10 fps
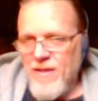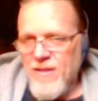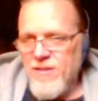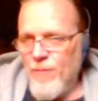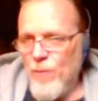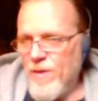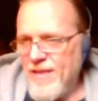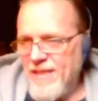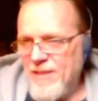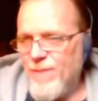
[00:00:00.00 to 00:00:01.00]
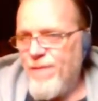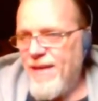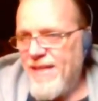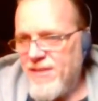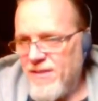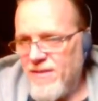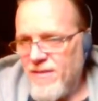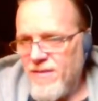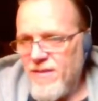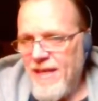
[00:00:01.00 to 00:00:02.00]
one of these
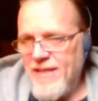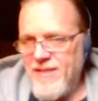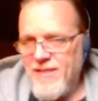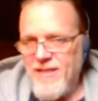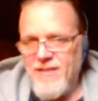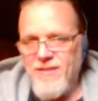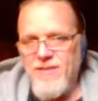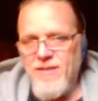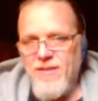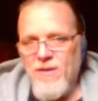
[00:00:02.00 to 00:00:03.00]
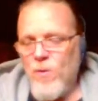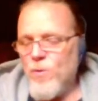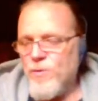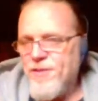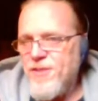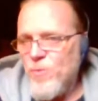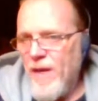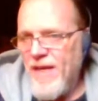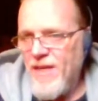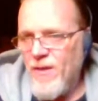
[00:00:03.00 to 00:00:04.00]
Vaesen entities holds
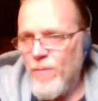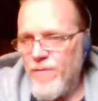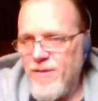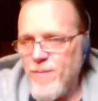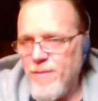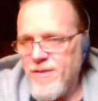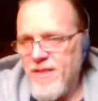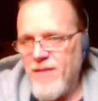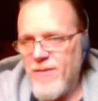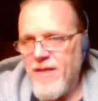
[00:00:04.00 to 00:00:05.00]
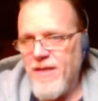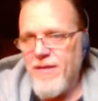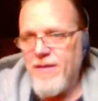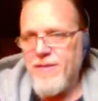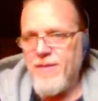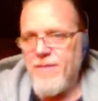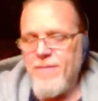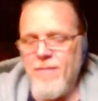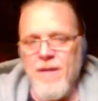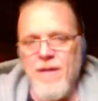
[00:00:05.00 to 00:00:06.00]
sway over this particular character.
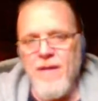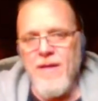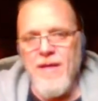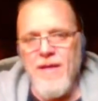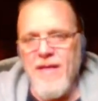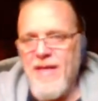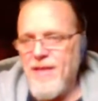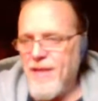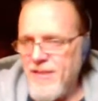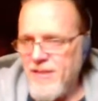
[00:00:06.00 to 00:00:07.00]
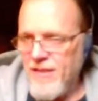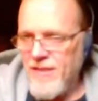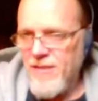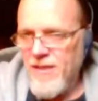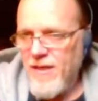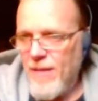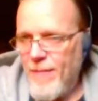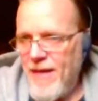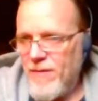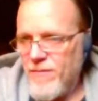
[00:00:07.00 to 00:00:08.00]
And again, these things could
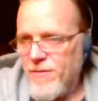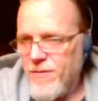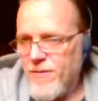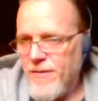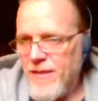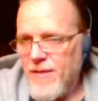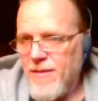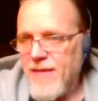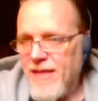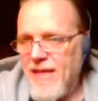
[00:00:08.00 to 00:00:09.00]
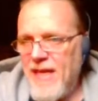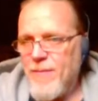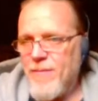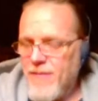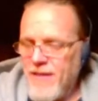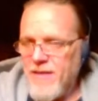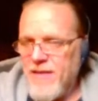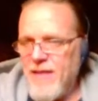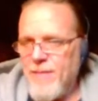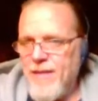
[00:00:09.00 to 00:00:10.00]
come out during the game at the
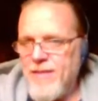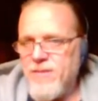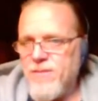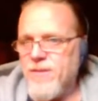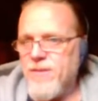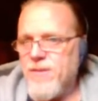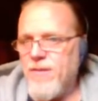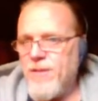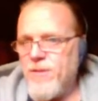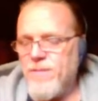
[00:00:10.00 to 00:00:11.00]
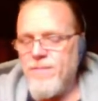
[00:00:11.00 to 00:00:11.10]
game master's discretion.